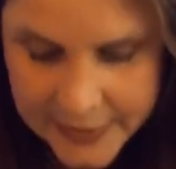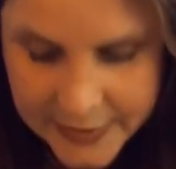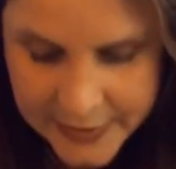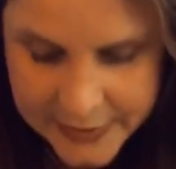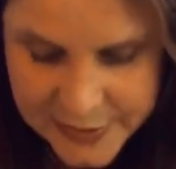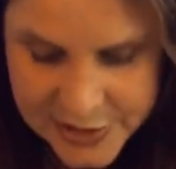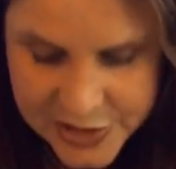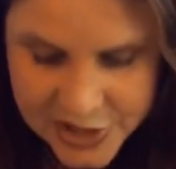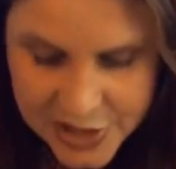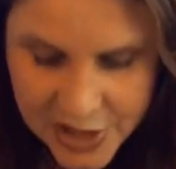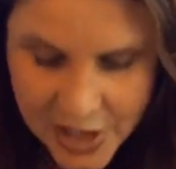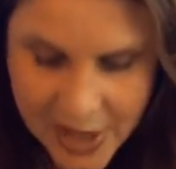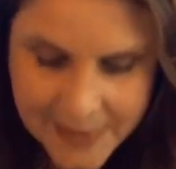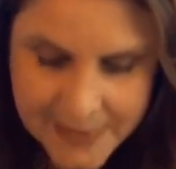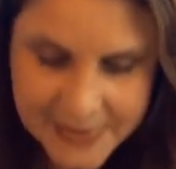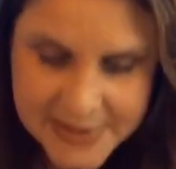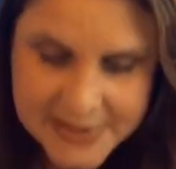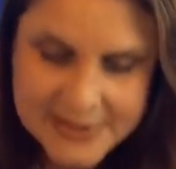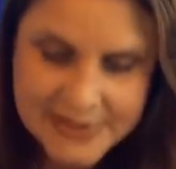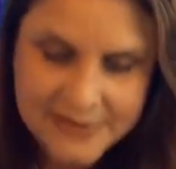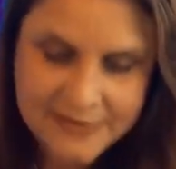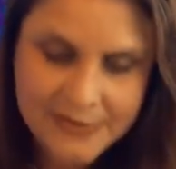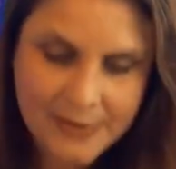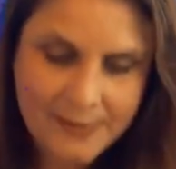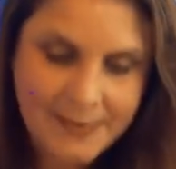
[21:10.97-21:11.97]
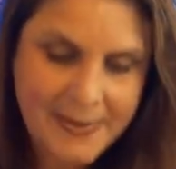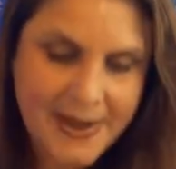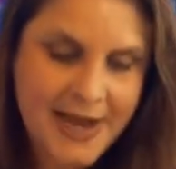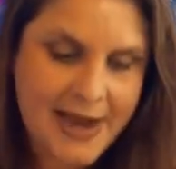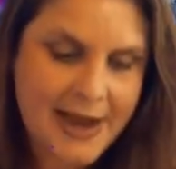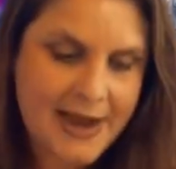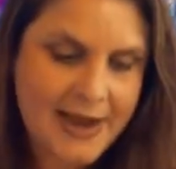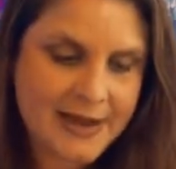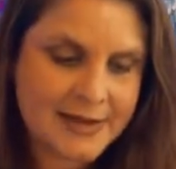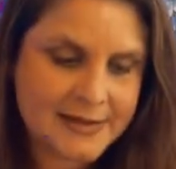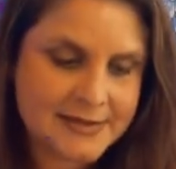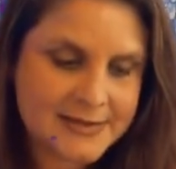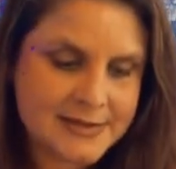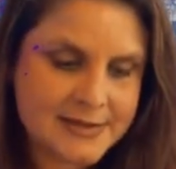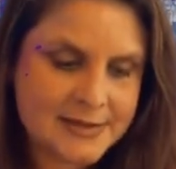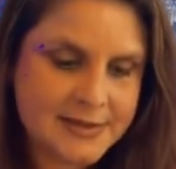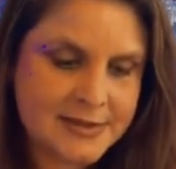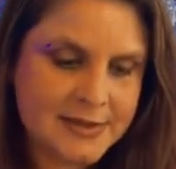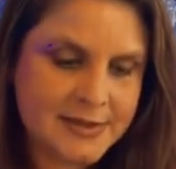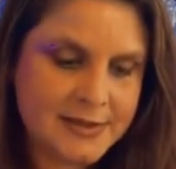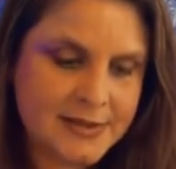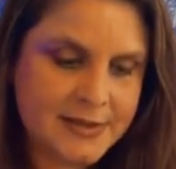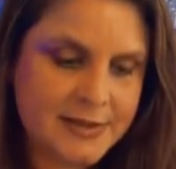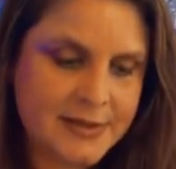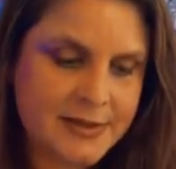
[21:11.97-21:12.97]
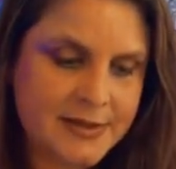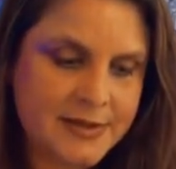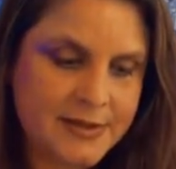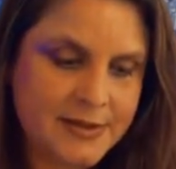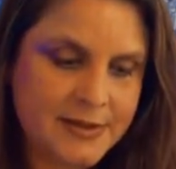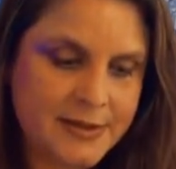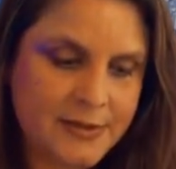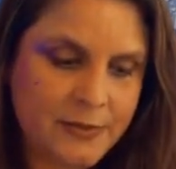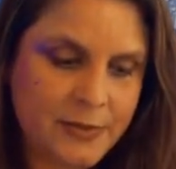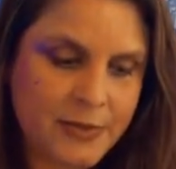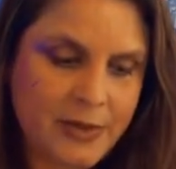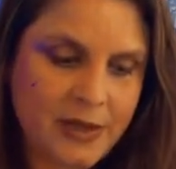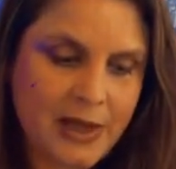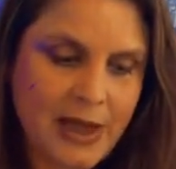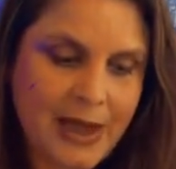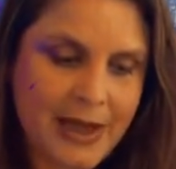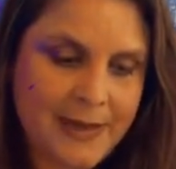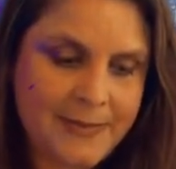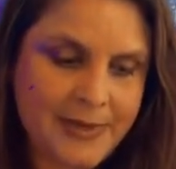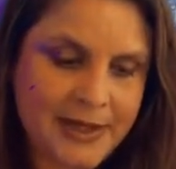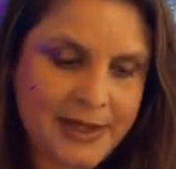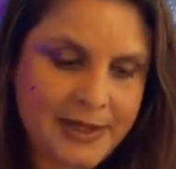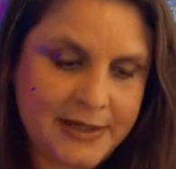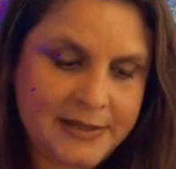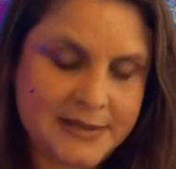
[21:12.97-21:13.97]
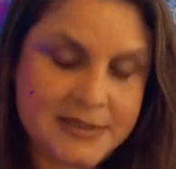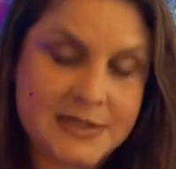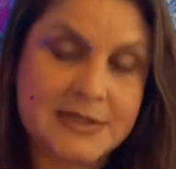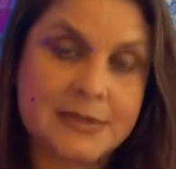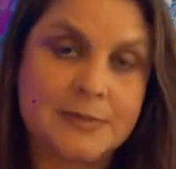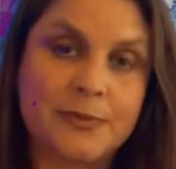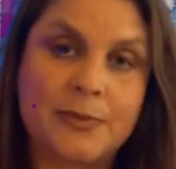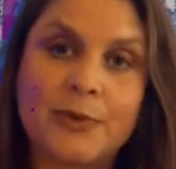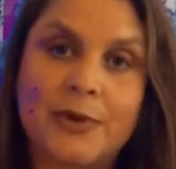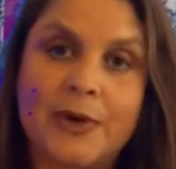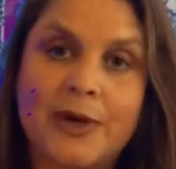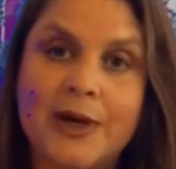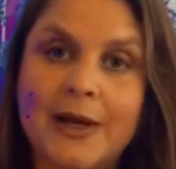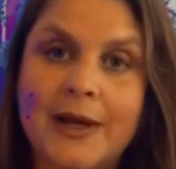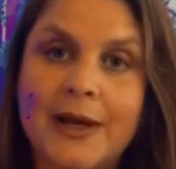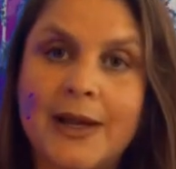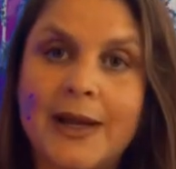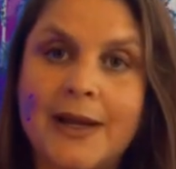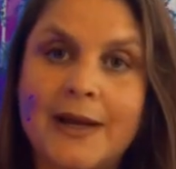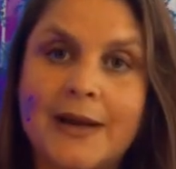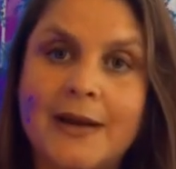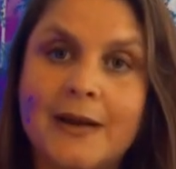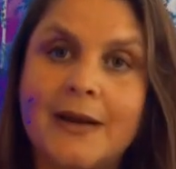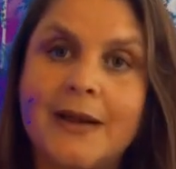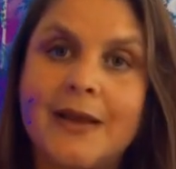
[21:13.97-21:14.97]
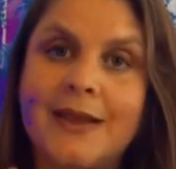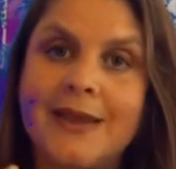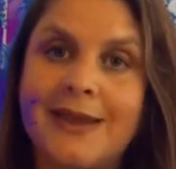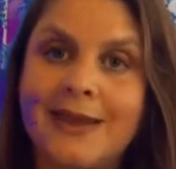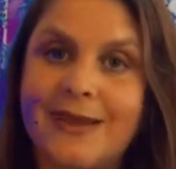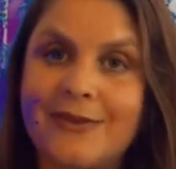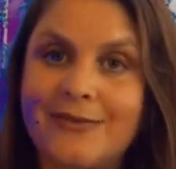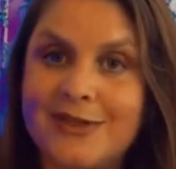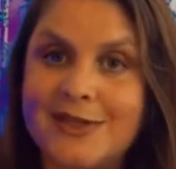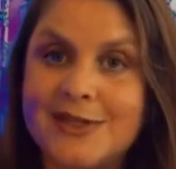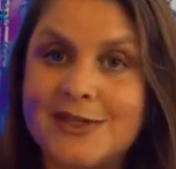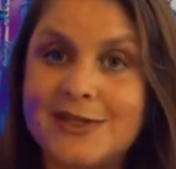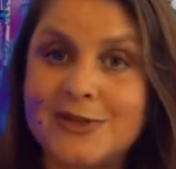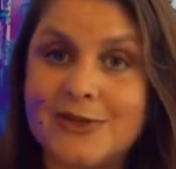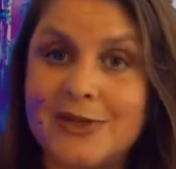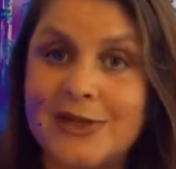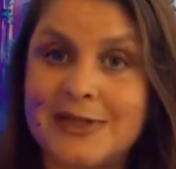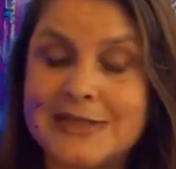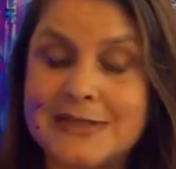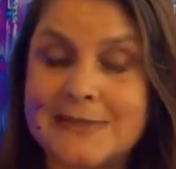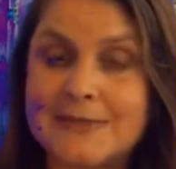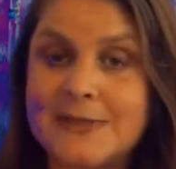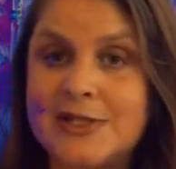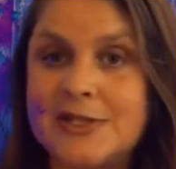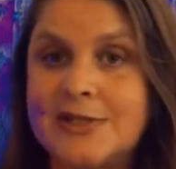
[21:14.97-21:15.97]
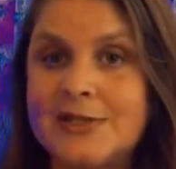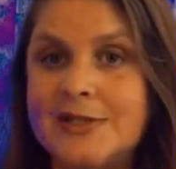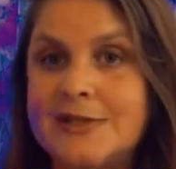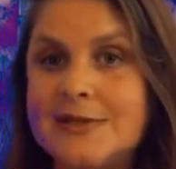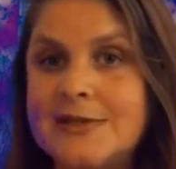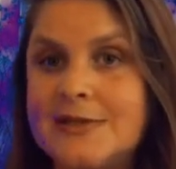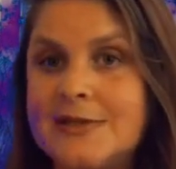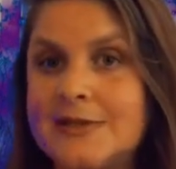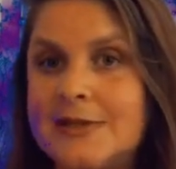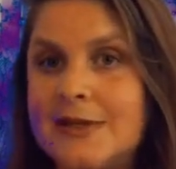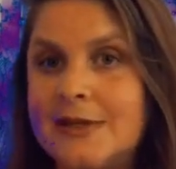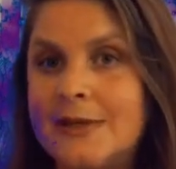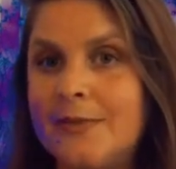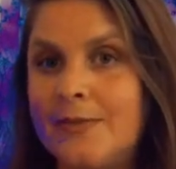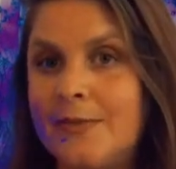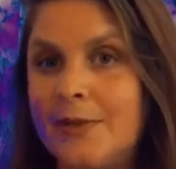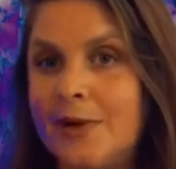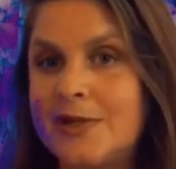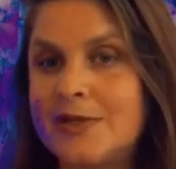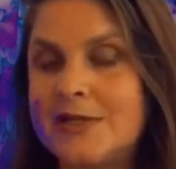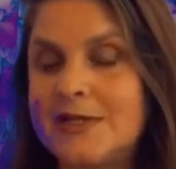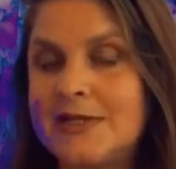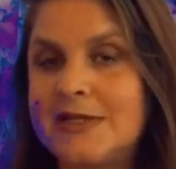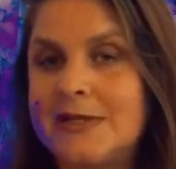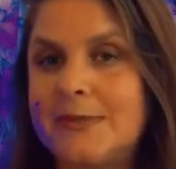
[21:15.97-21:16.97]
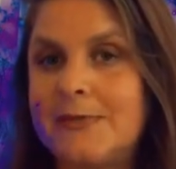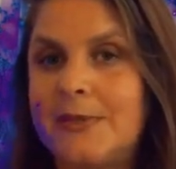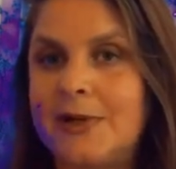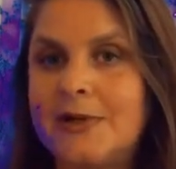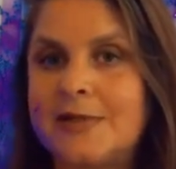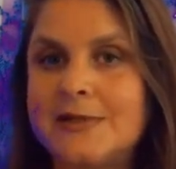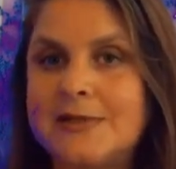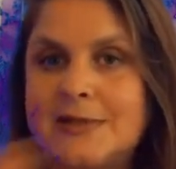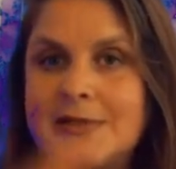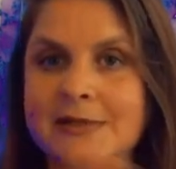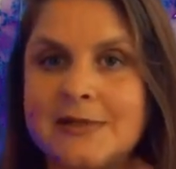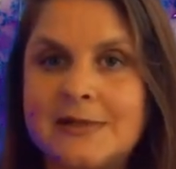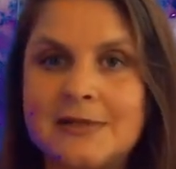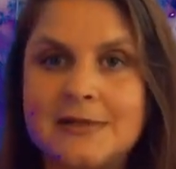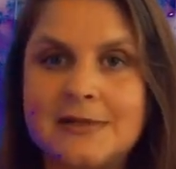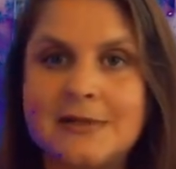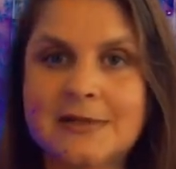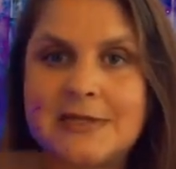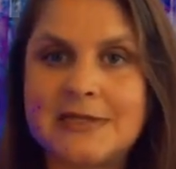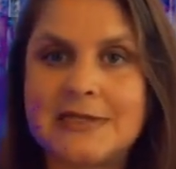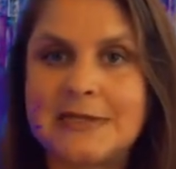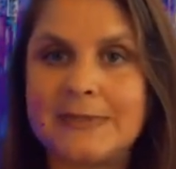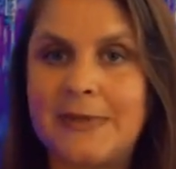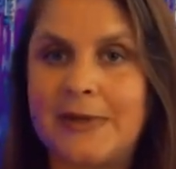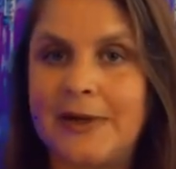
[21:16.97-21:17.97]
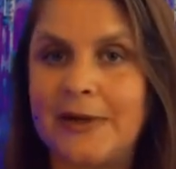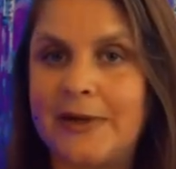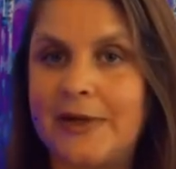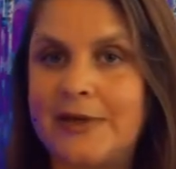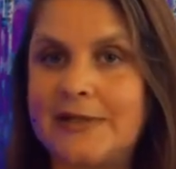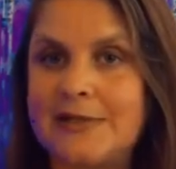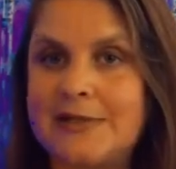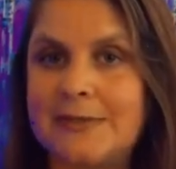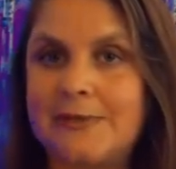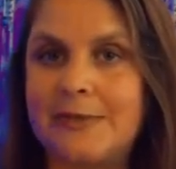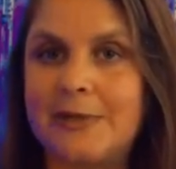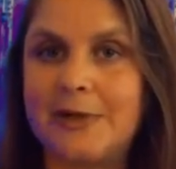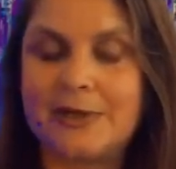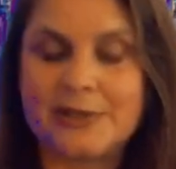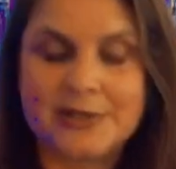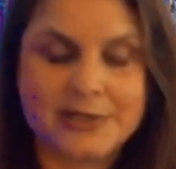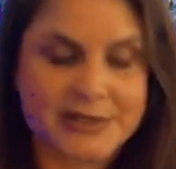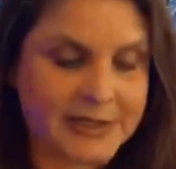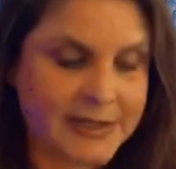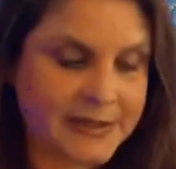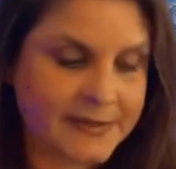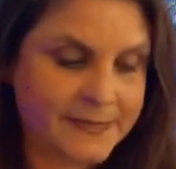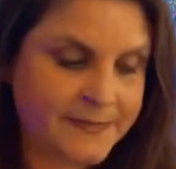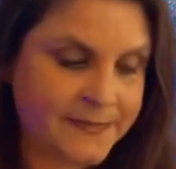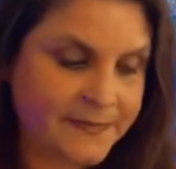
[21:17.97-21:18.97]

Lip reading: shamans of the past will come in and support and give these transmissions, person to person, spirit to person.